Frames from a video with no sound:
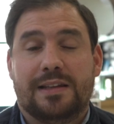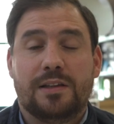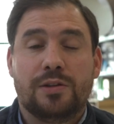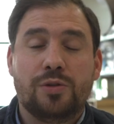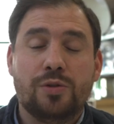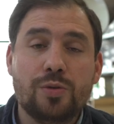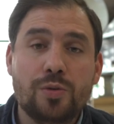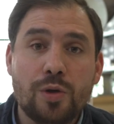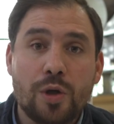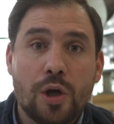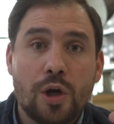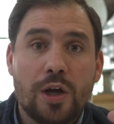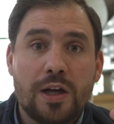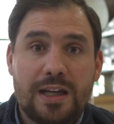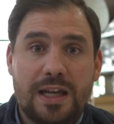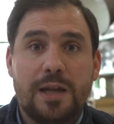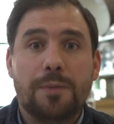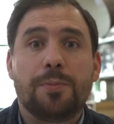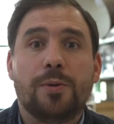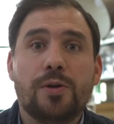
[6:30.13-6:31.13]
And to
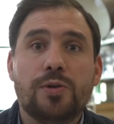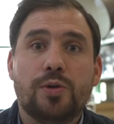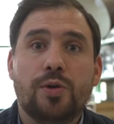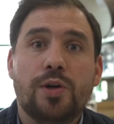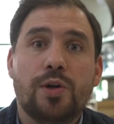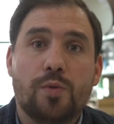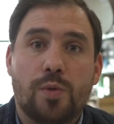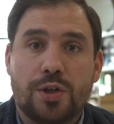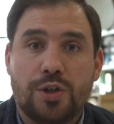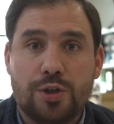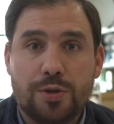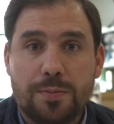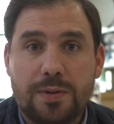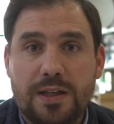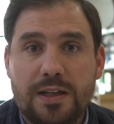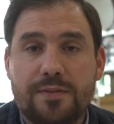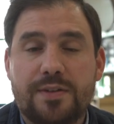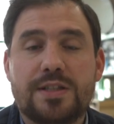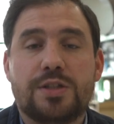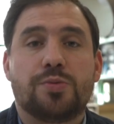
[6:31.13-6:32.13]
keep on doing what you
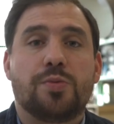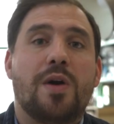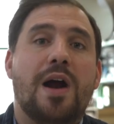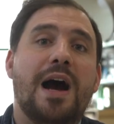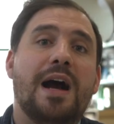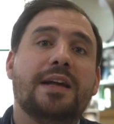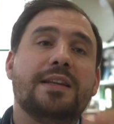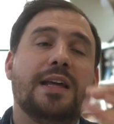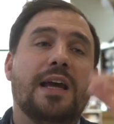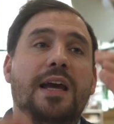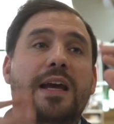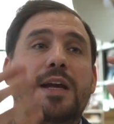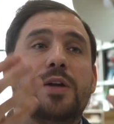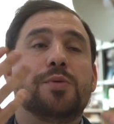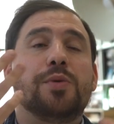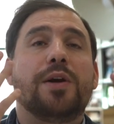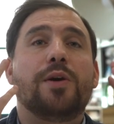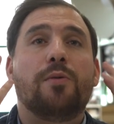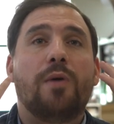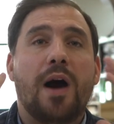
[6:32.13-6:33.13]
believe is right, it
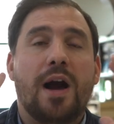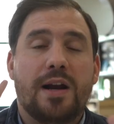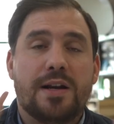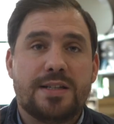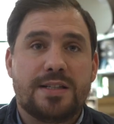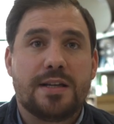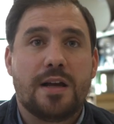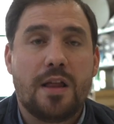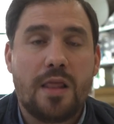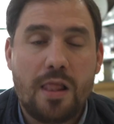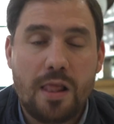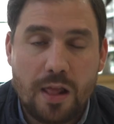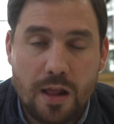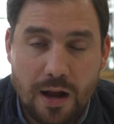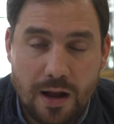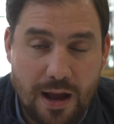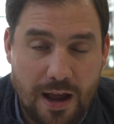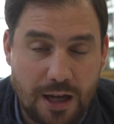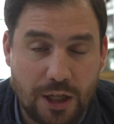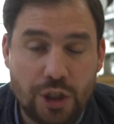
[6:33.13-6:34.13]
requires a,
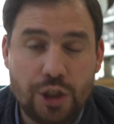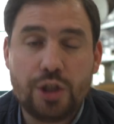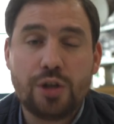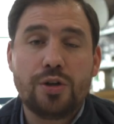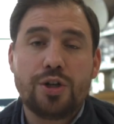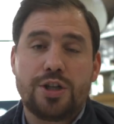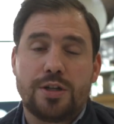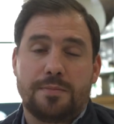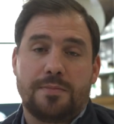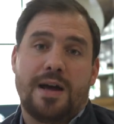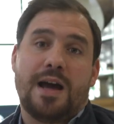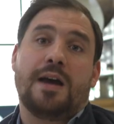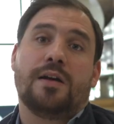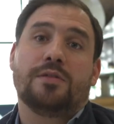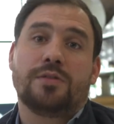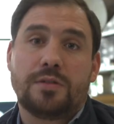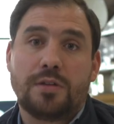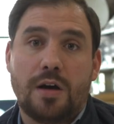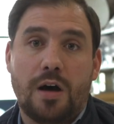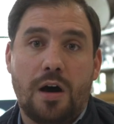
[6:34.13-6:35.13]
a huge
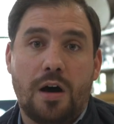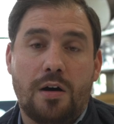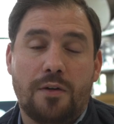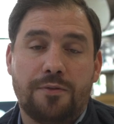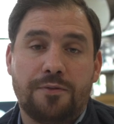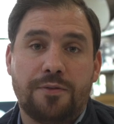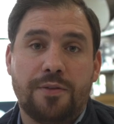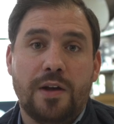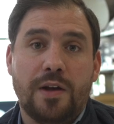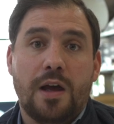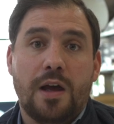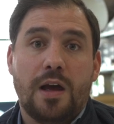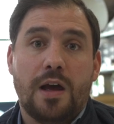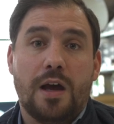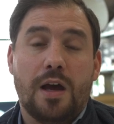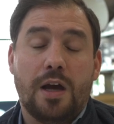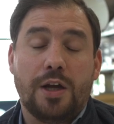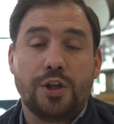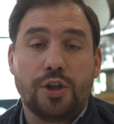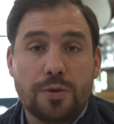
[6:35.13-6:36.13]
amount of
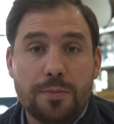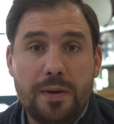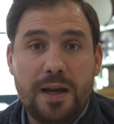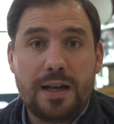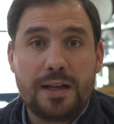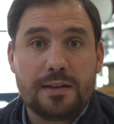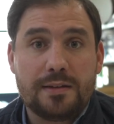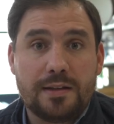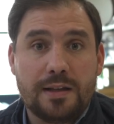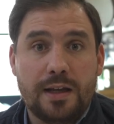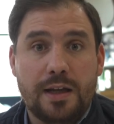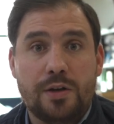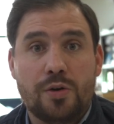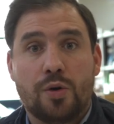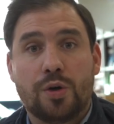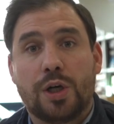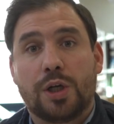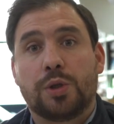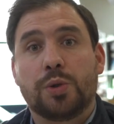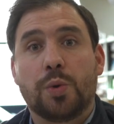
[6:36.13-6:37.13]
uh, humility in
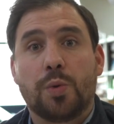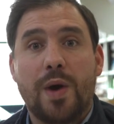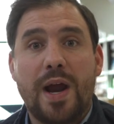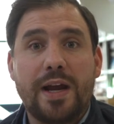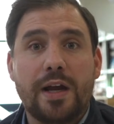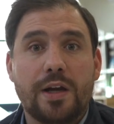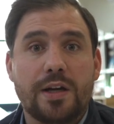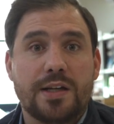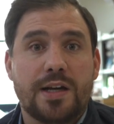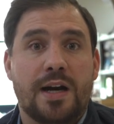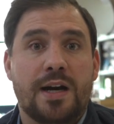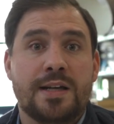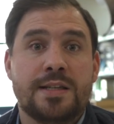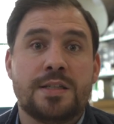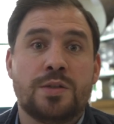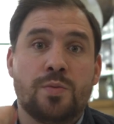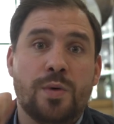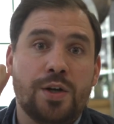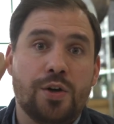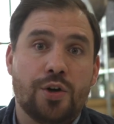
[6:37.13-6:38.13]
order to
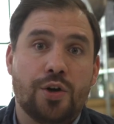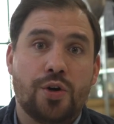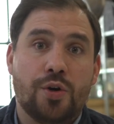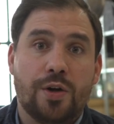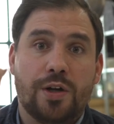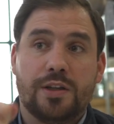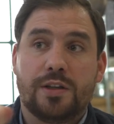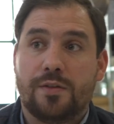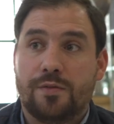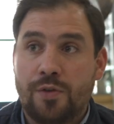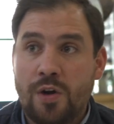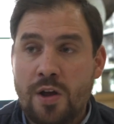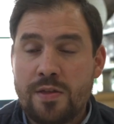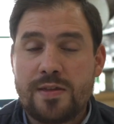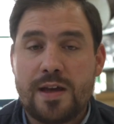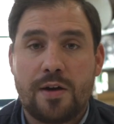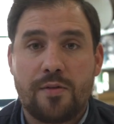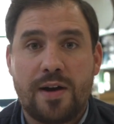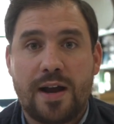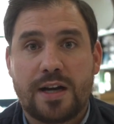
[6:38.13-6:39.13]
recognize when you're going the wrong
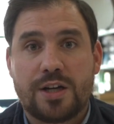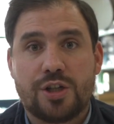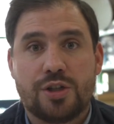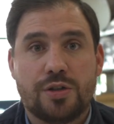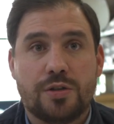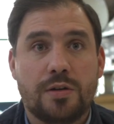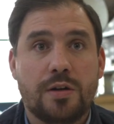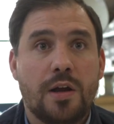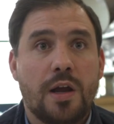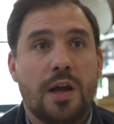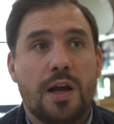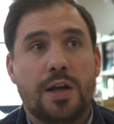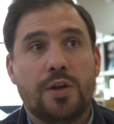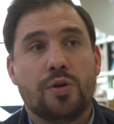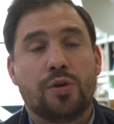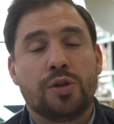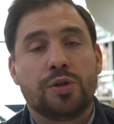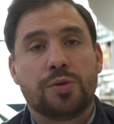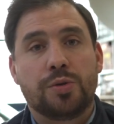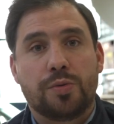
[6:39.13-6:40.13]
direction, in
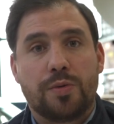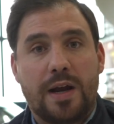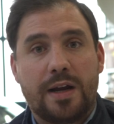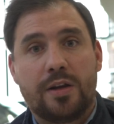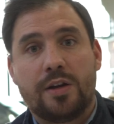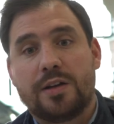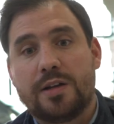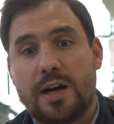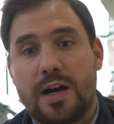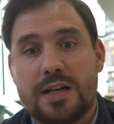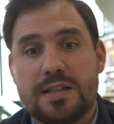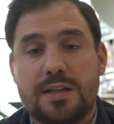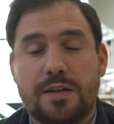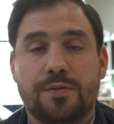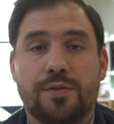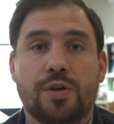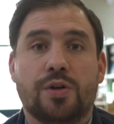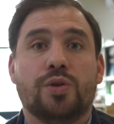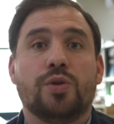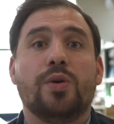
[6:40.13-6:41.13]
order to recognize
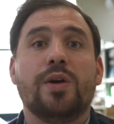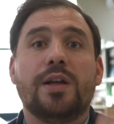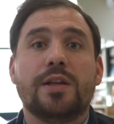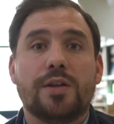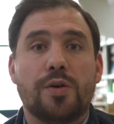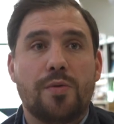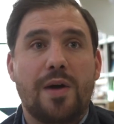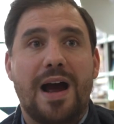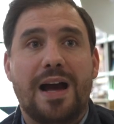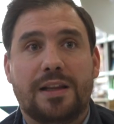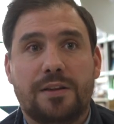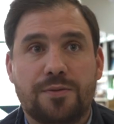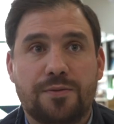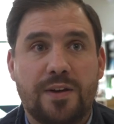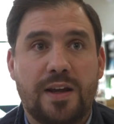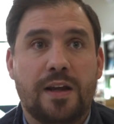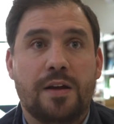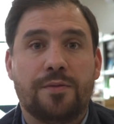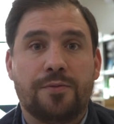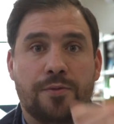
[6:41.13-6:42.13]
if you're doing the right
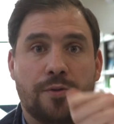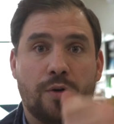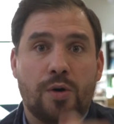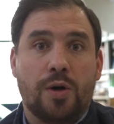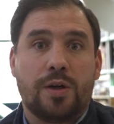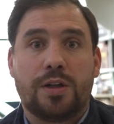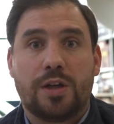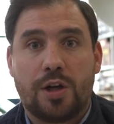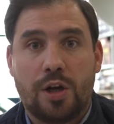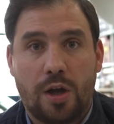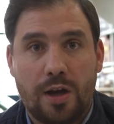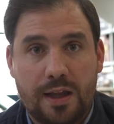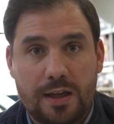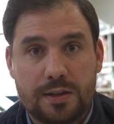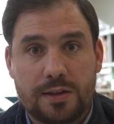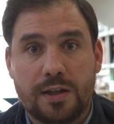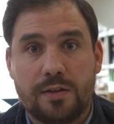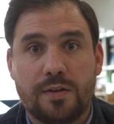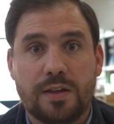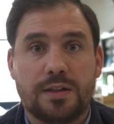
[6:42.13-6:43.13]
thing for the
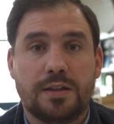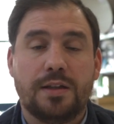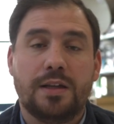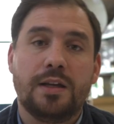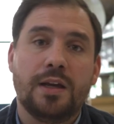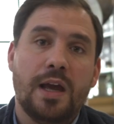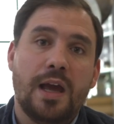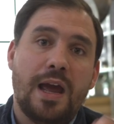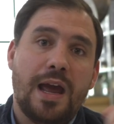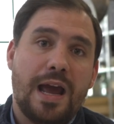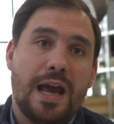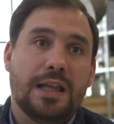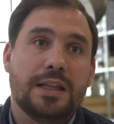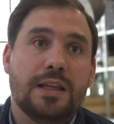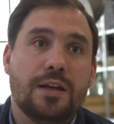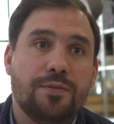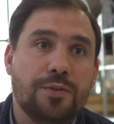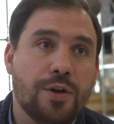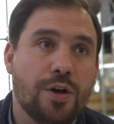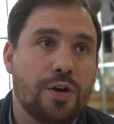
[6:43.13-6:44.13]
collectivity and
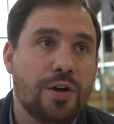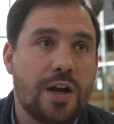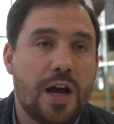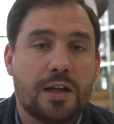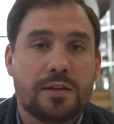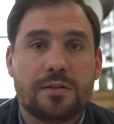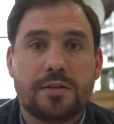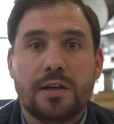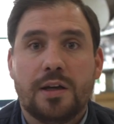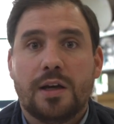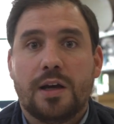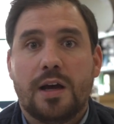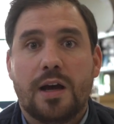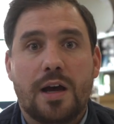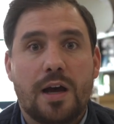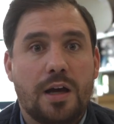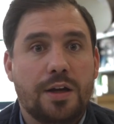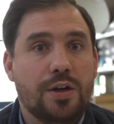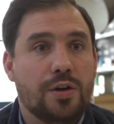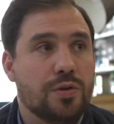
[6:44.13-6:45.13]
if you're not,
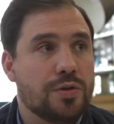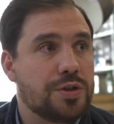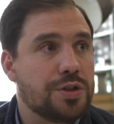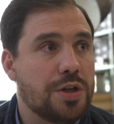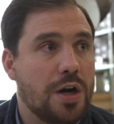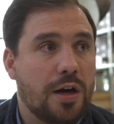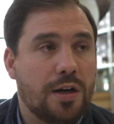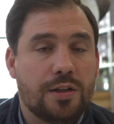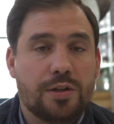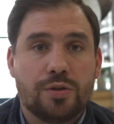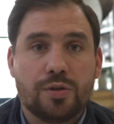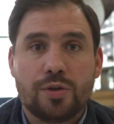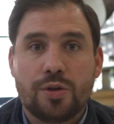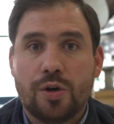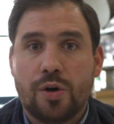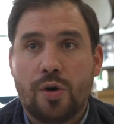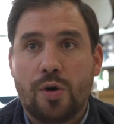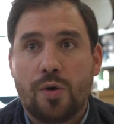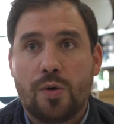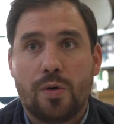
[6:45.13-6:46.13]
uh, you know, starting to
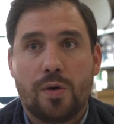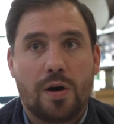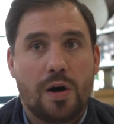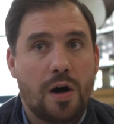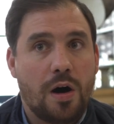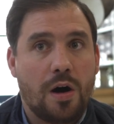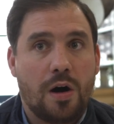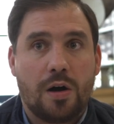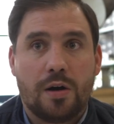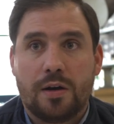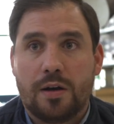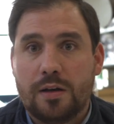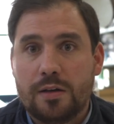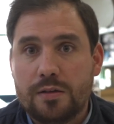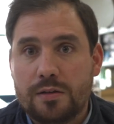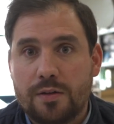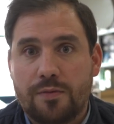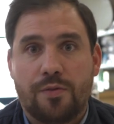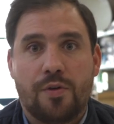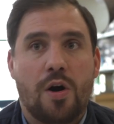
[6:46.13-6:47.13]
go on
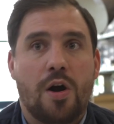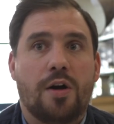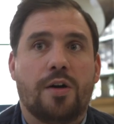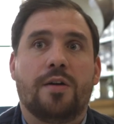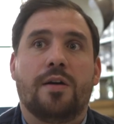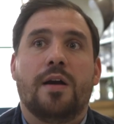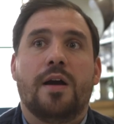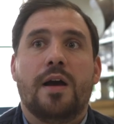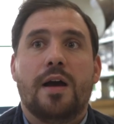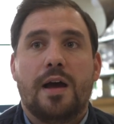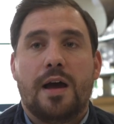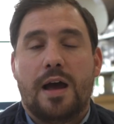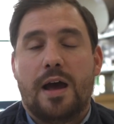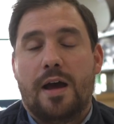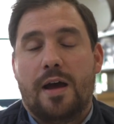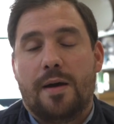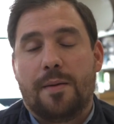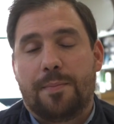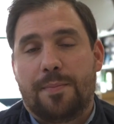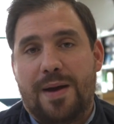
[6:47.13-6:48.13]
the wrong
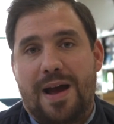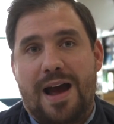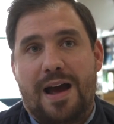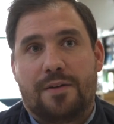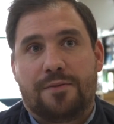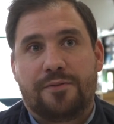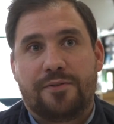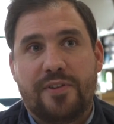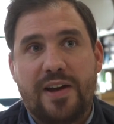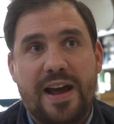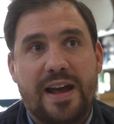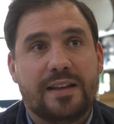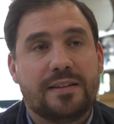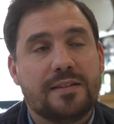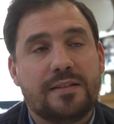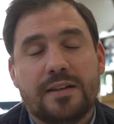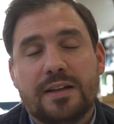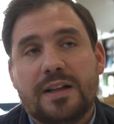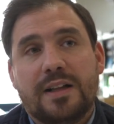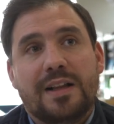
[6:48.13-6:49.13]
uh, path. And